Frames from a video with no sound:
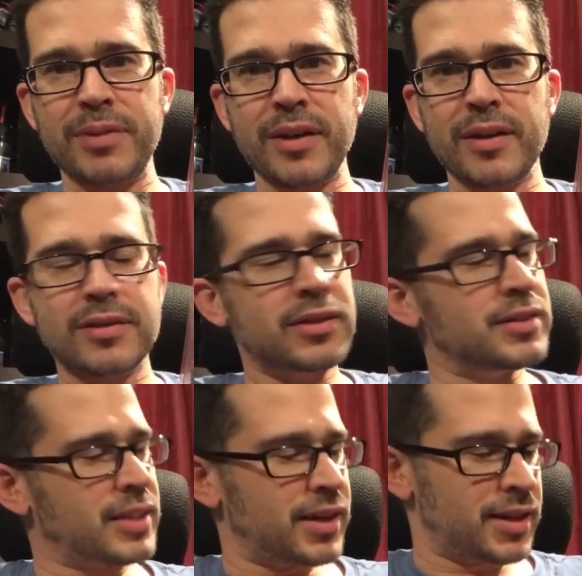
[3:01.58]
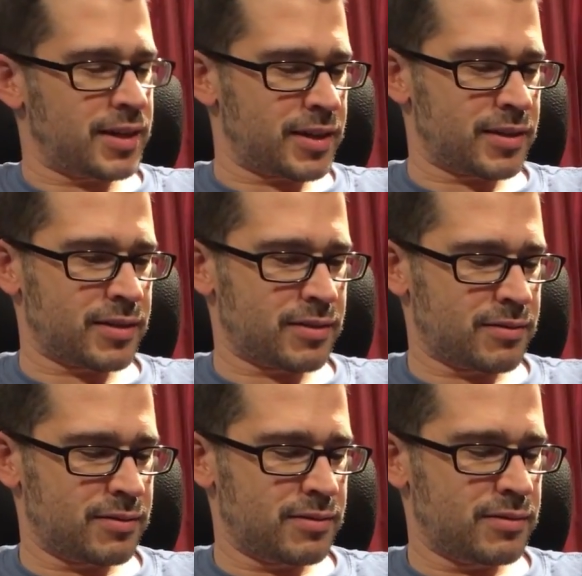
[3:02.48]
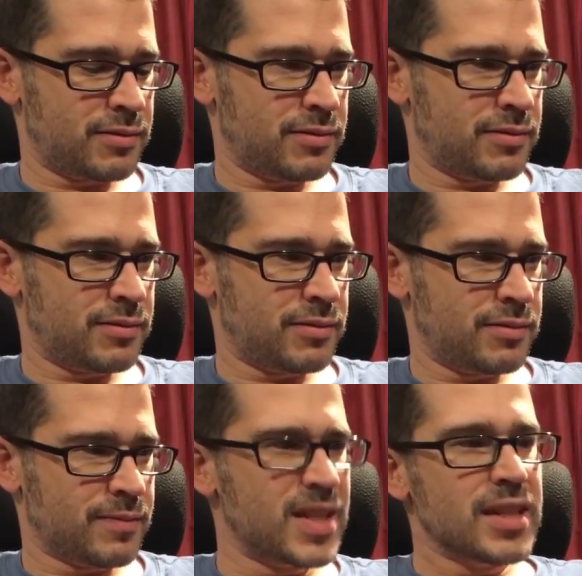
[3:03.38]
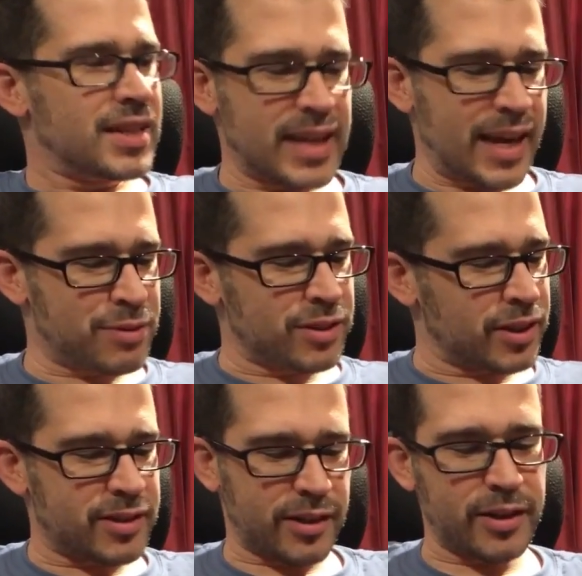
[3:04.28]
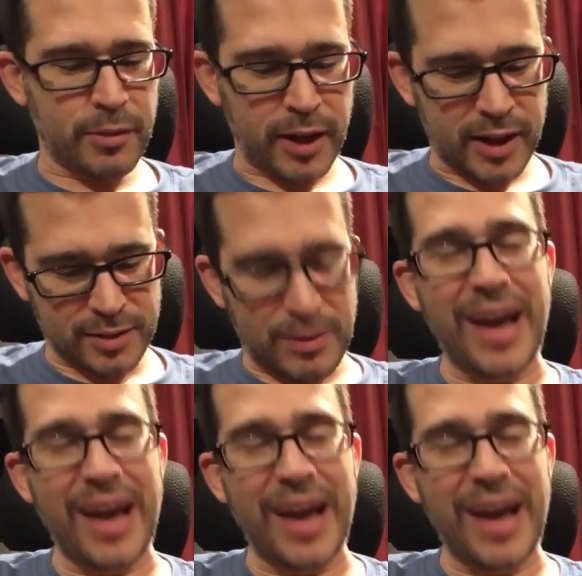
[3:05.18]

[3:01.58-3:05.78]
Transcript: up there is kind of nice. Yeah, I'm still going to tear into the box.